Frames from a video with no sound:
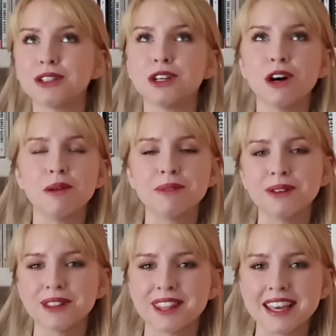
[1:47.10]

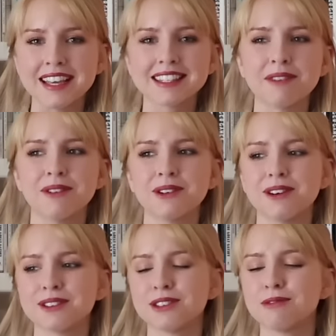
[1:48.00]
autumnal things. I want to
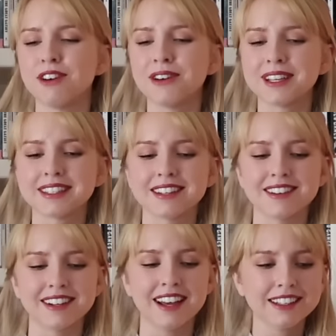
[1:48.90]
also focus
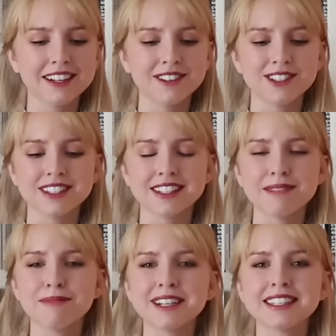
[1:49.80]
on, you know, just
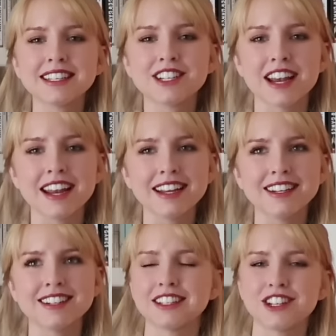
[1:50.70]
embracing
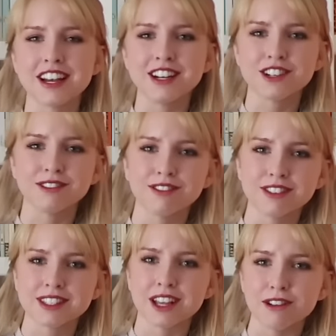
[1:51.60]
change, the change of
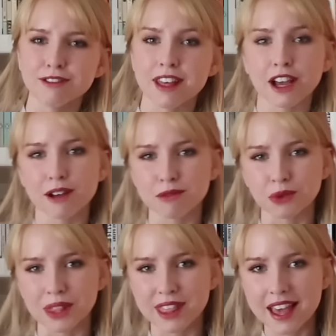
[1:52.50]
self that comes
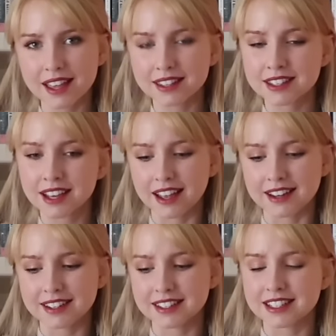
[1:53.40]
with that.
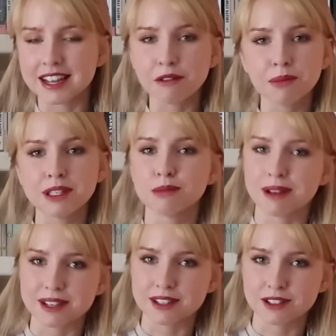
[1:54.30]
And today will be
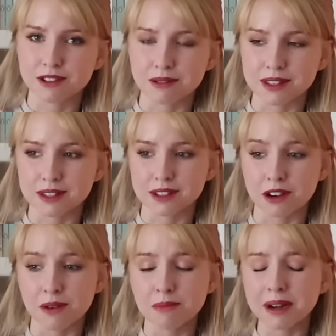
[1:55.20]
spent doing
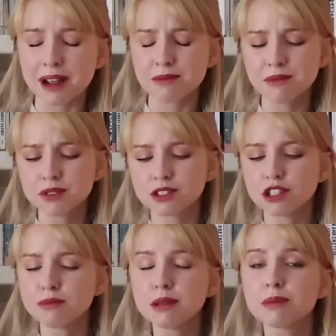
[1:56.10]
so, but I will
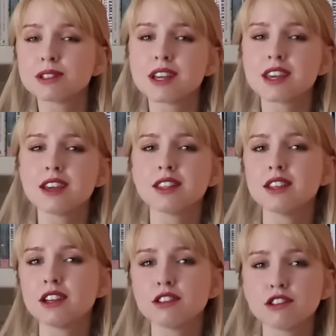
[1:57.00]
still be partaking in
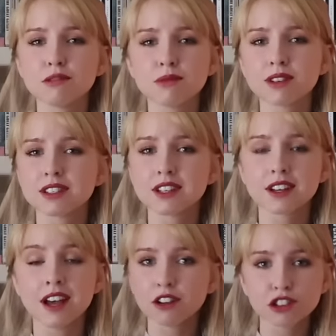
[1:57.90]
the
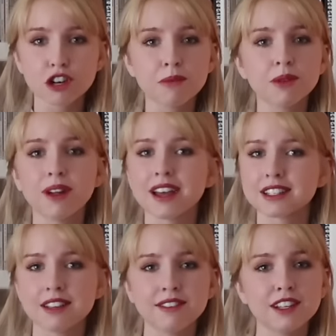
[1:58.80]
consumeristic autumnal
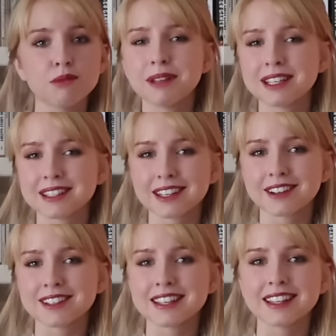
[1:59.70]
activities because there
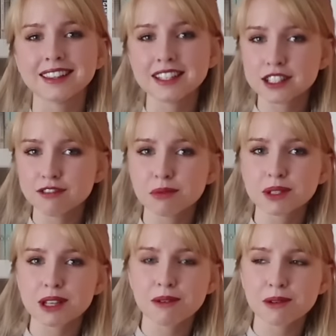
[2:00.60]
is a list of
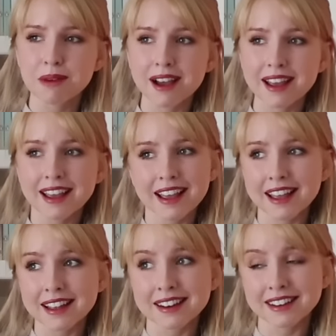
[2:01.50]
books I want to buy
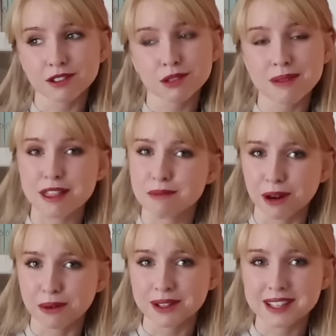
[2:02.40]
and those Bath &
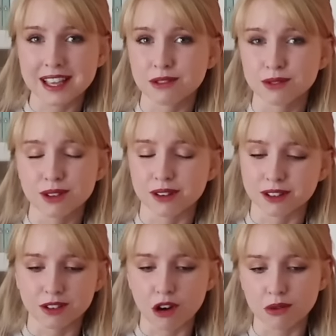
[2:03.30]
Body Works candles
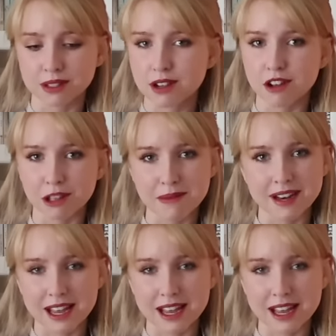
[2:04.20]
are always calling my